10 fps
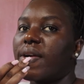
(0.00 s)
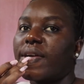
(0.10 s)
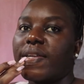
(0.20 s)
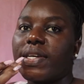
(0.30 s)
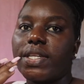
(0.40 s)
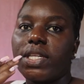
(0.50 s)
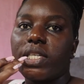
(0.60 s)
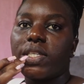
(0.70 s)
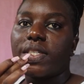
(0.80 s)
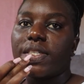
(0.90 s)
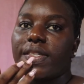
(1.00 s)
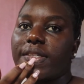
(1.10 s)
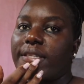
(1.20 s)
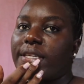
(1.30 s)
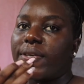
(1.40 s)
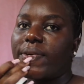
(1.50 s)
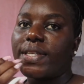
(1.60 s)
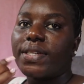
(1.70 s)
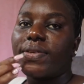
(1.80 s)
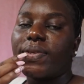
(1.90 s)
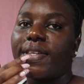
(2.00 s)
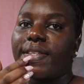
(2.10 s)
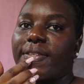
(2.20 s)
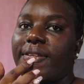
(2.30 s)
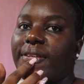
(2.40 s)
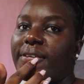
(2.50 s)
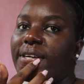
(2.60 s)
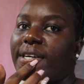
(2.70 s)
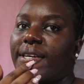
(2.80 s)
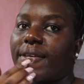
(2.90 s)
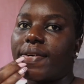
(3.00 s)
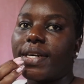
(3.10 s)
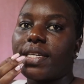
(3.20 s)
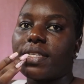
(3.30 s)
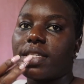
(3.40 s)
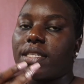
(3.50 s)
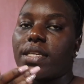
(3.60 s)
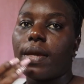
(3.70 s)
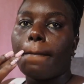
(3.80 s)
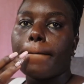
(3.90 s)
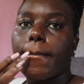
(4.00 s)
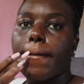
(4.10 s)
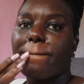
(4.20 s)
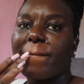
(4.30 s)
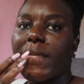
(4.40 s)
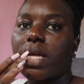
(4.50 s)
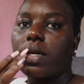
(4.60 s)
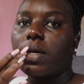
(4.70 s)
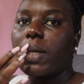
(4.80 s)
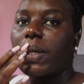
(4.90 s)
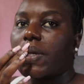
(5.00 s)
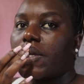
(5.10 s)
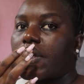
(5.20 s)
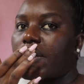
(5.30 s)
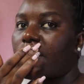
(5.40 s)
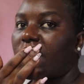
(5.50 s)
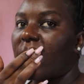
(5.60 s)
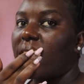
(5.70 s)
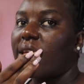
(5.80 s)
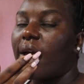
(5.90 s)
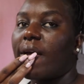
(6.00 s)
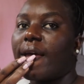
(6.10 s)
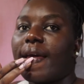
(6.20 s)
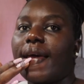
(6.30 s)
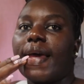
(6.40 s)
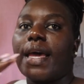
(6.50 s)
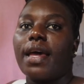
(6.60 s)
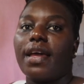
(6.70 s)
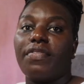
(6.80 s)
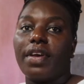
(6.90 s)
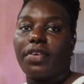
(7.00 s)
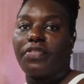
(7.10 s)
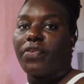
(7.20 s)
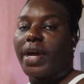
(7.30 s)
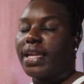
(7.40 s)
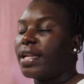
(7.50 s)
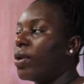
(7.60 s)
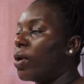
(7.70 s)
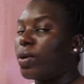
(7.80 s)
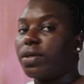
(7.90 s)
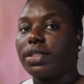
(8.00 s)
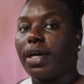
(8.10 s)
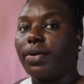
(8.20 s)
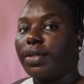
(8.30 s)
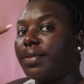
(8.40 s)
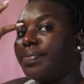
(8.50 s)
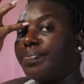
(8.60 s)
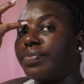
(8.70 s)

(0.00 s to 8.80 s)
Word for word: It don't look we don't want to look crusty so yeah even if we're in lockdown